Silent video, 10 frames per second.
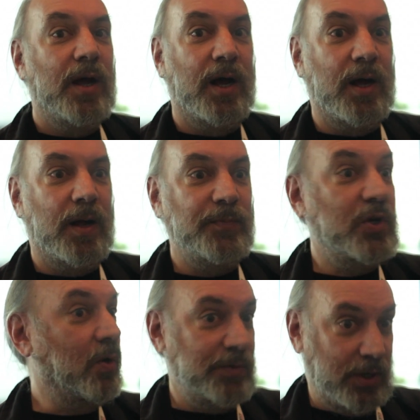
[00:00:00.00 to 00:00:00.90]

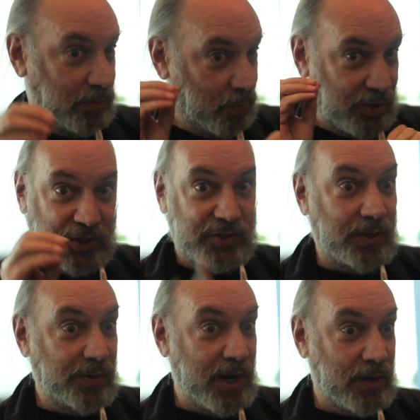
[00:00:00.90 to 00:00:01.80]
Once it's
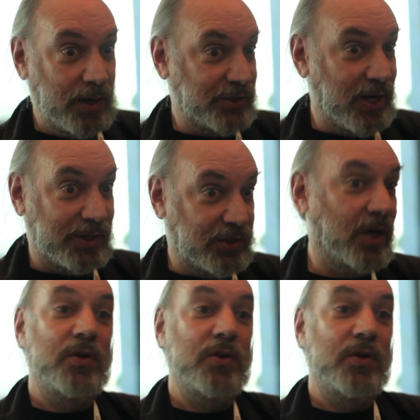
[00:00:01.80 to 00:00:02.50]
in there, it's not stuck.